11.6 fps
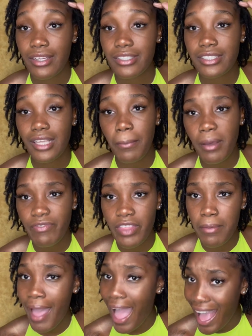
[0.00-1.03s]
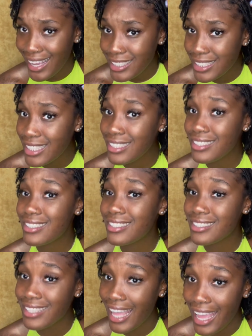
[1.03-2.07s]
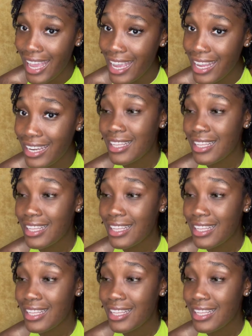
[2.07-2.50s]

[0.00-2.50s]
some of them actually stayed,